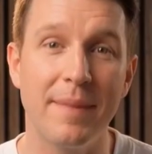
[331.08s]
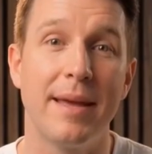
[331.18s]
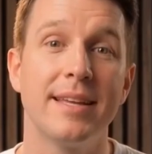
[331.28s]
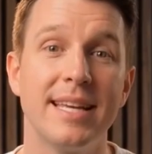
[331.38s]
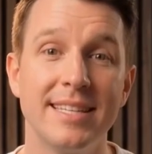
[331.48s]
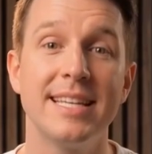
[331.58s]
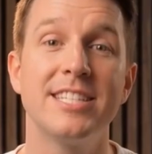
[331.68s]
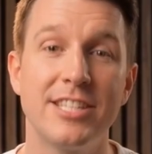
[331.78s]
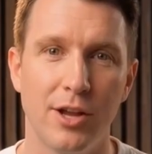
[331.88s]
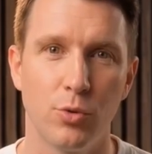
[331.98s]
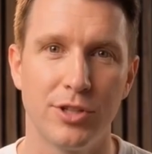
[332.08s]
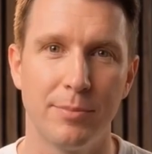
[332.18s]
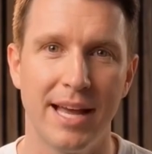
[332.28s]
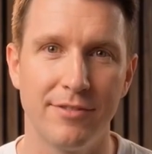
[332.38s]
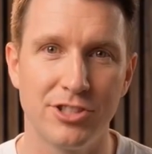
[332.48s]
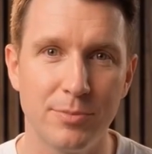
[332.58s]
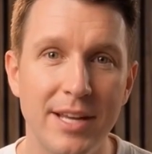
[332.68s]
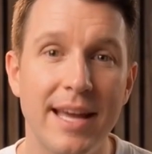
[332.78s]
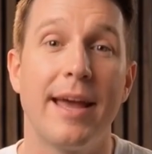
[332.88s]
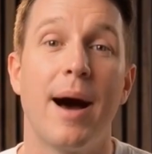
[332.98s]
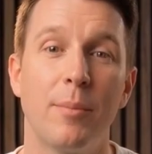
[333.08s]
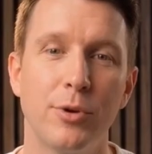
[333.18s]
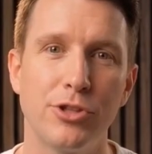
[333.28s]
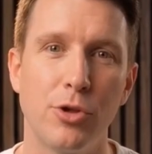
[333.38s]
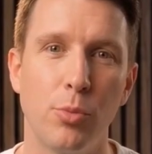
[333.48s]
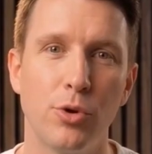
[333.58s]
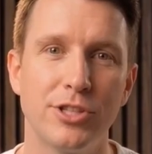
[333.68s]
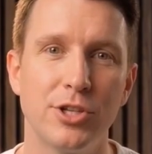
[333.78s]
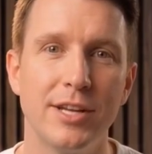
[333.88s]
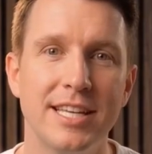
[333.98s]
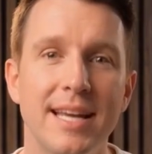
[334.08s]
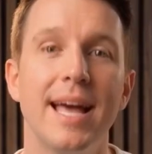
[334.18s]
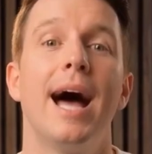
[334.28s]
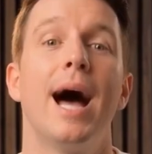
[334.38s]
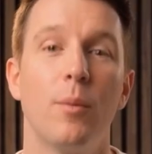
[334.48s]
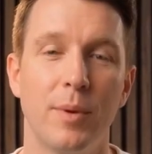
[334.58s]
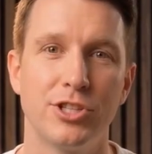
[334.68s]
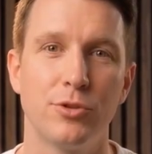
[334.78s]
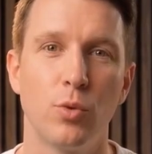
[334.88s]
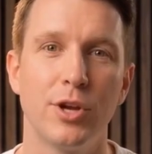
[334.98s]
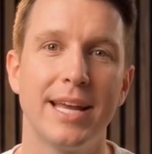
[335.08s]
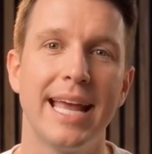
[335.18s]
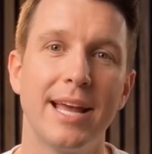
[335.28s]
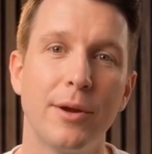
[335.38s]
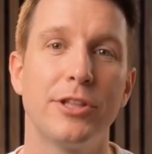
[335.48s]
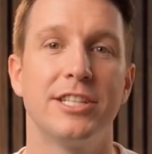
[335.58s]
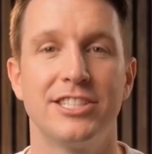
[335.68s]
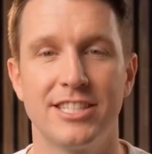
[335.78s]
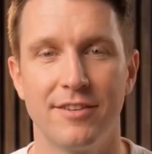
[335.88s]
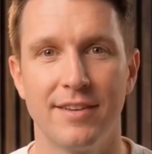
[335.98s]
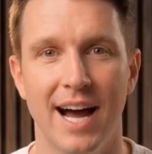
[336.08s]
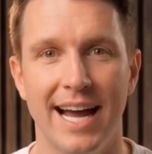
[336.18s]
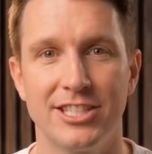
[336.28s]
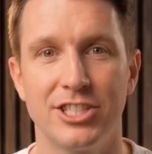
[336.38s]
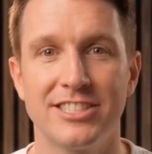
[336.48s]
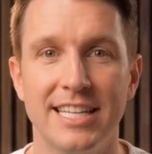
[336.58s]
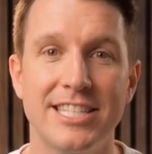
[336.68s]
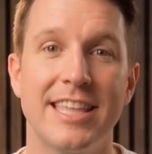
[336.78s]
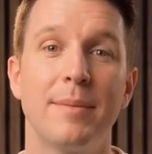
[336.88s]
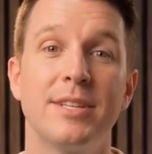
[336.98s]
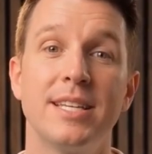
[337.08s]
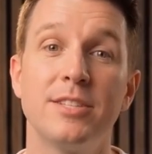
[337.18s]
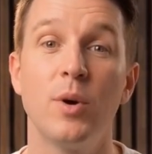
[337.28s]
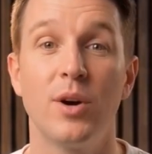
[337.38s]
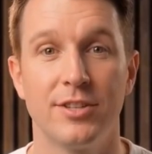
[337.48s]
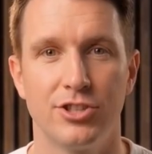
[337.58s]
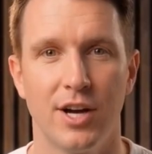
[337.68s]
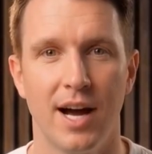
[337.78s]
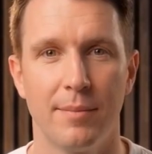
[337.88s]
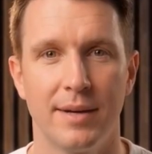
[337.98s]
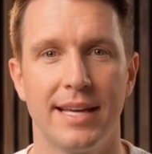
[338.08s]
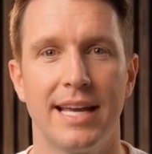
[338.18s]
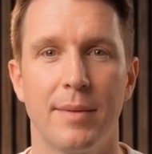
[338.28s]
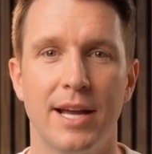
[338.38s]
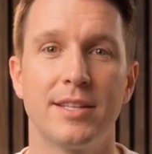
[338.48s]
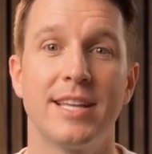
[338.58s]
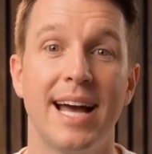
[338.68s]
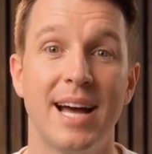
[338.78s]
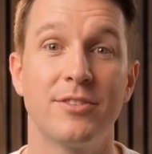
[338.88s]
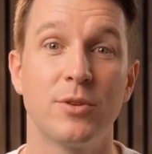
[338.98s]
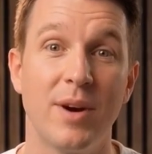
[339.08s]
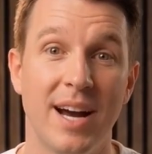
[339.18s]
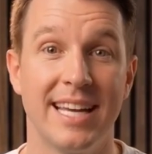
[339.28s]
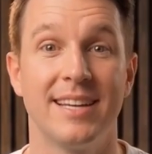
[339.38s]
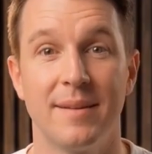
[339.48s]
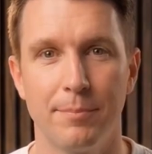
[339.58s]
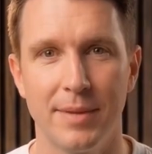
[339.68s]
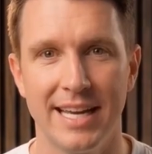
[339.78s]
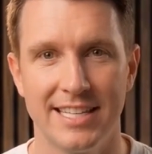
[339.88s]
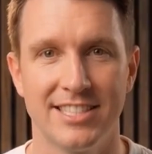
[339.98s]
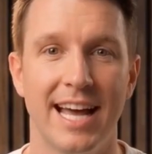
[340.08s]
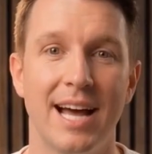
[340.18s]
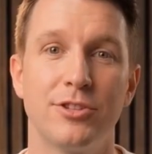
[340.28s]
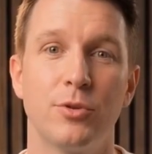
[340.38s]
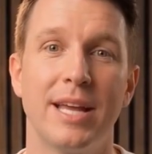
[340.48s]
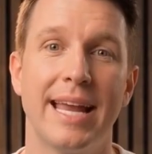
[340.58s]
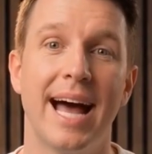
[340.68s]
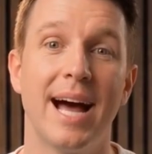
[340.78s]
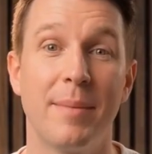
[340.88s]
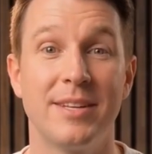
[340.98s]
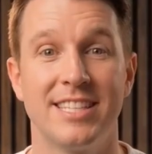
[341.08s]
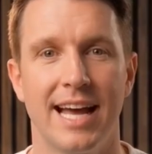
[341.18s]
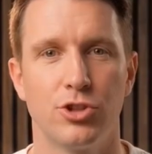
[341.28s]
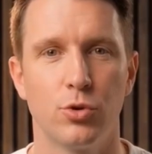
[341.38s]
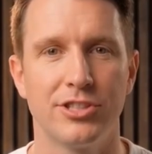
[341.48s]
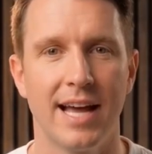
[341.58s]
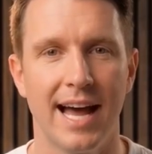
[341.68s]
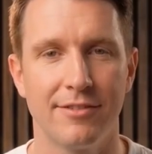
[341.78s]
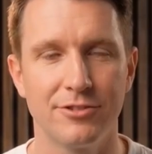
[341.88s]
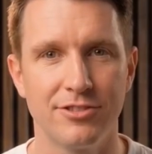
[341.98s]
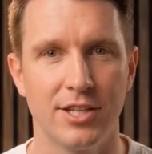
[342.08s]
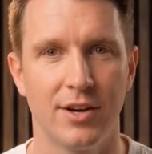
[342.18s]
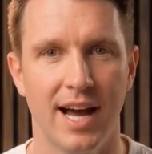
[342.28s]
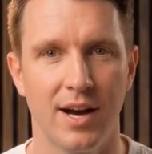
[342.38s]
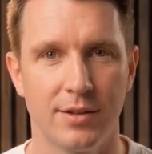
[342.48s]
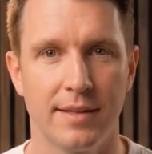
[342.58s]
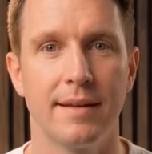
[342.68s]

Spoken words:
the thing that stuck with me after spending time with Super Intern is how much of what it handles is stuff I just accepted as part of the job. Emails I have to write, meetings I have to recap, schedules I have to figure out.